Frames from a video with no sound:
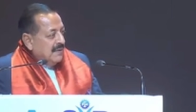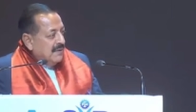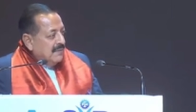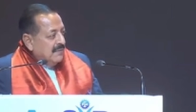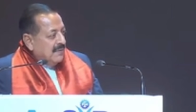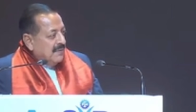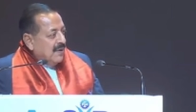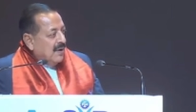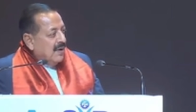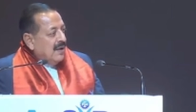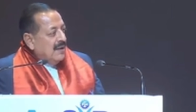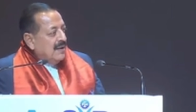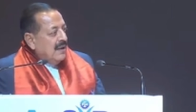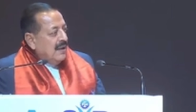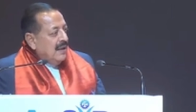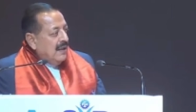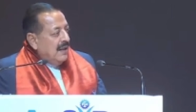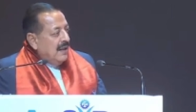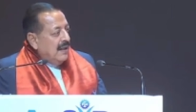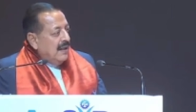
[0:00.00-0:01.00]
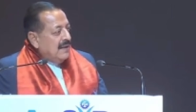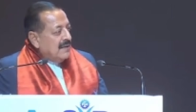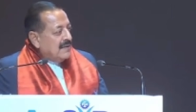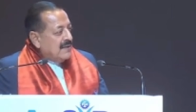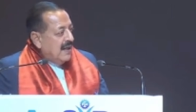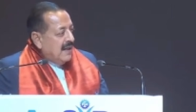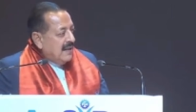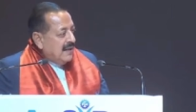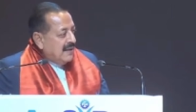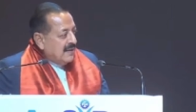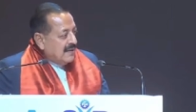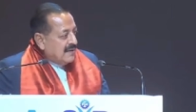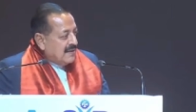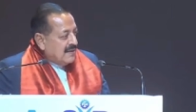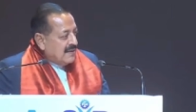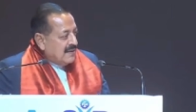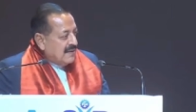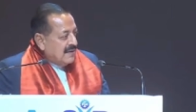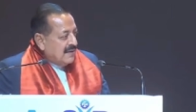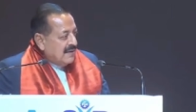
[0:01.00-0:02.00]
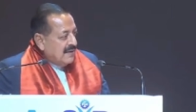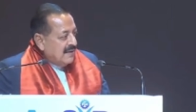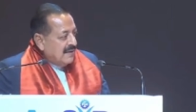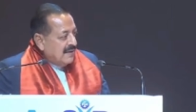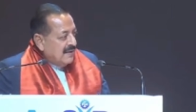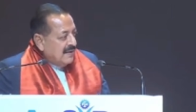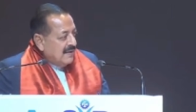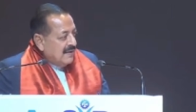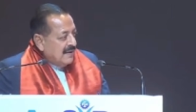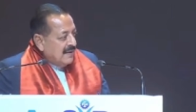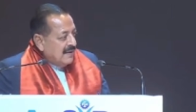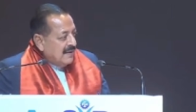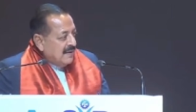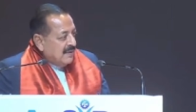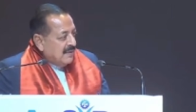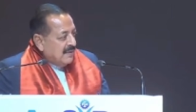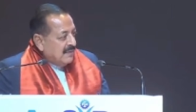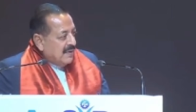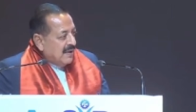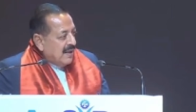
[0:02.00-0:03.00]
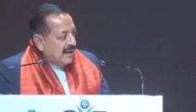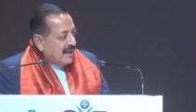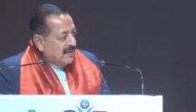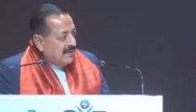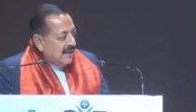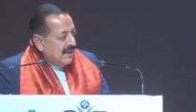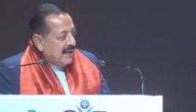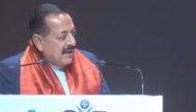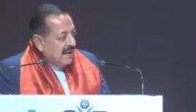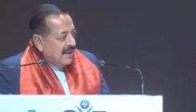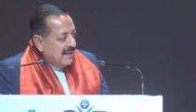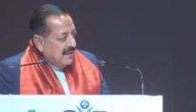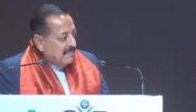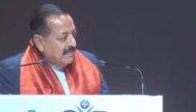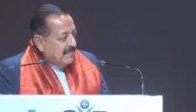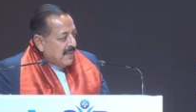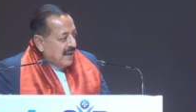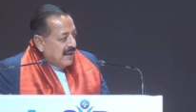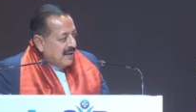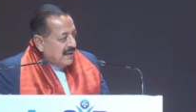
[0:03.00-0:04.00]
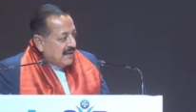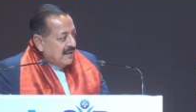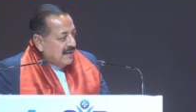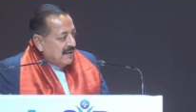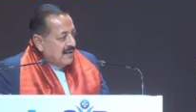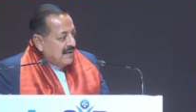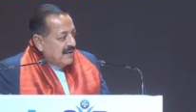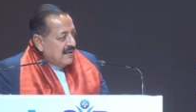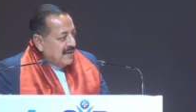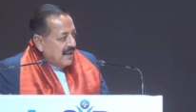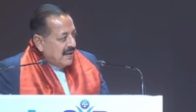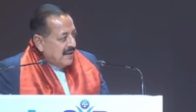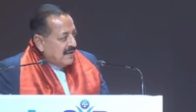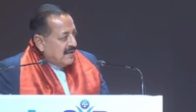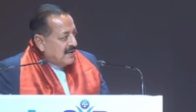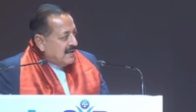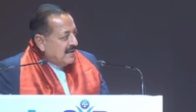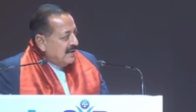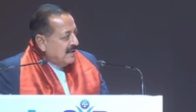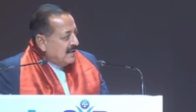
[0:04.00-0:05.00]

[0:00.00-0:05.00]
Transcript: when all the leading scientists were actually mentored, nourished,